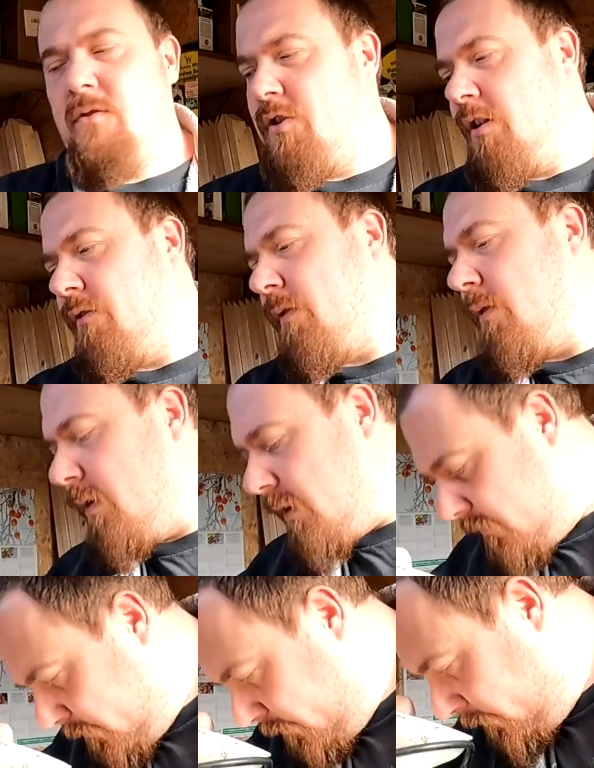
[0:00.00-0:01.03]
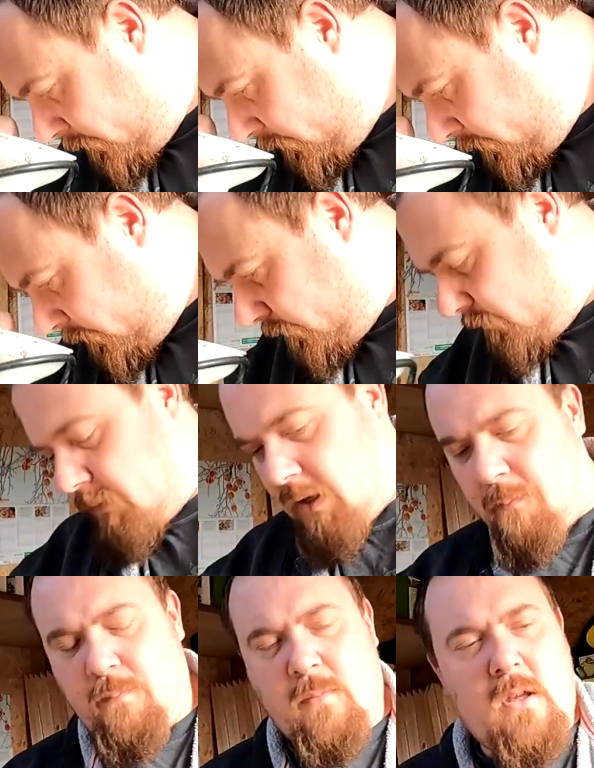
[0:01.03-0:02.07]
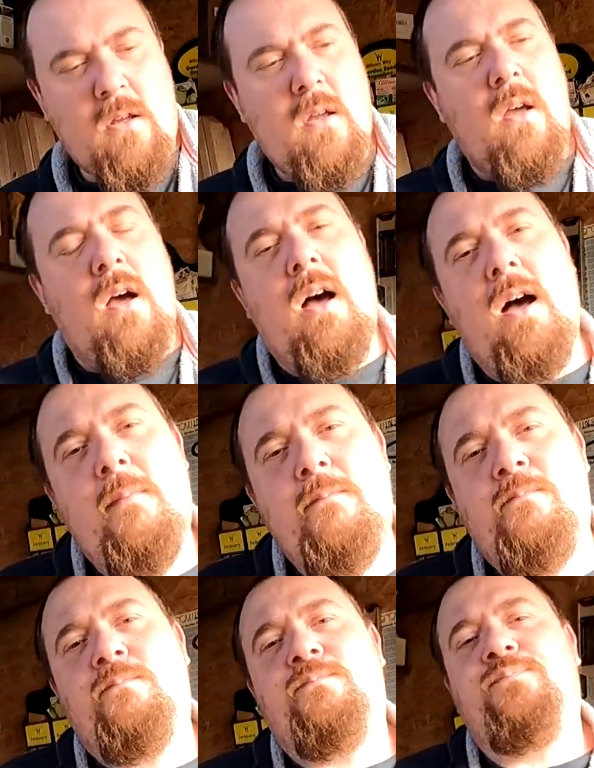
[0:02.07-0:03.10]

Jez fluid. Yeah. And